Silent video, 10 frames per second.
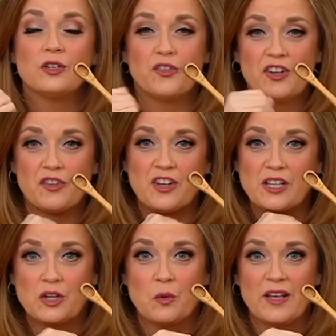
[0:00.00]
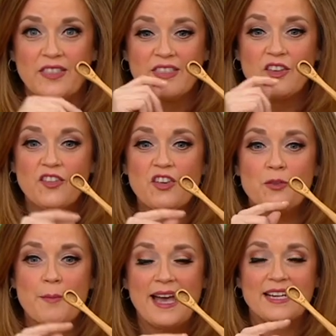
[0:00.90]
Lucinda Scala Quinn. This
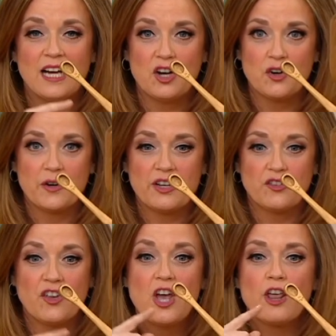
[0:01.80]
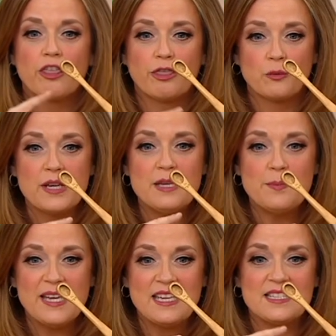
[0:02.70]
is Mad Hungry's three
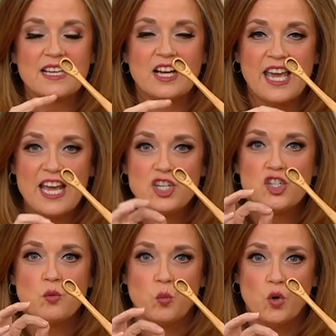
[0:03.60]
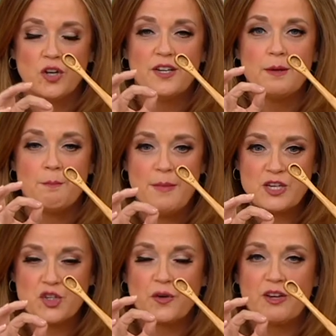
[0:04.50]
piece acacia wood
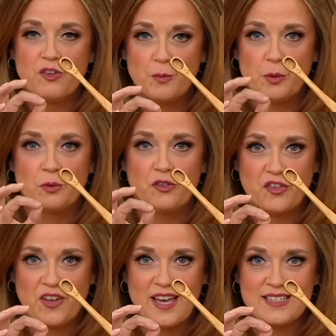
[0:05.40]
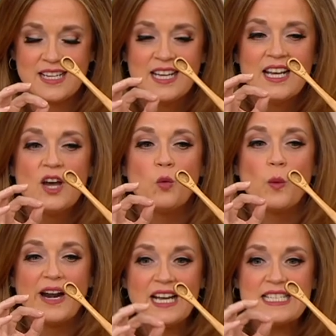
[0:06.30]
measuring spoon set.
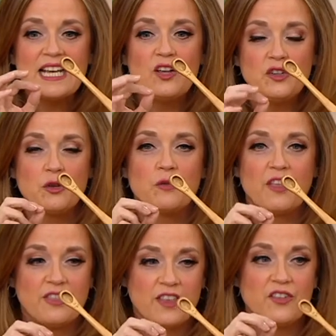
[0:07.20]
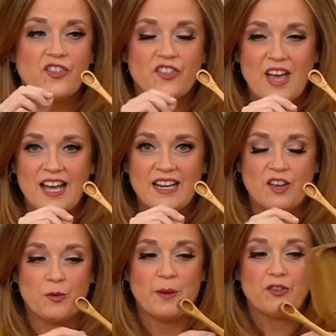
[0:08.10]
When I tell you that this set
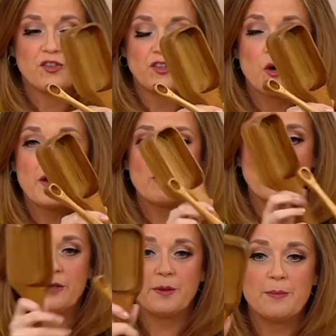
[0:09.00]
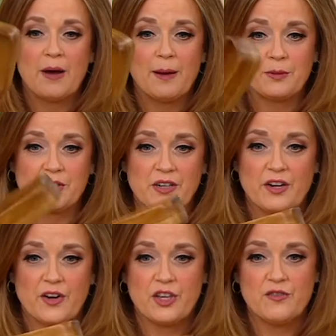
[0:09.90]
has been so incredibly popular
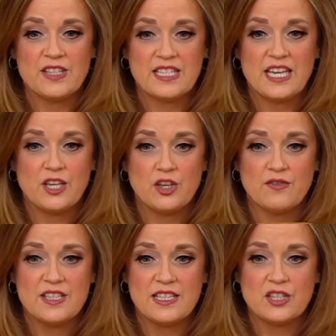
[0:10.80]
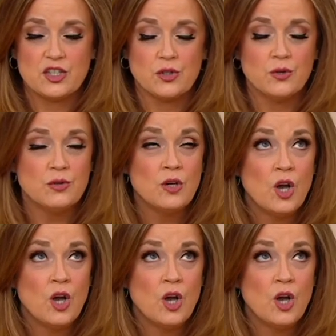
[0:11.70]
here at QVC and QVC2,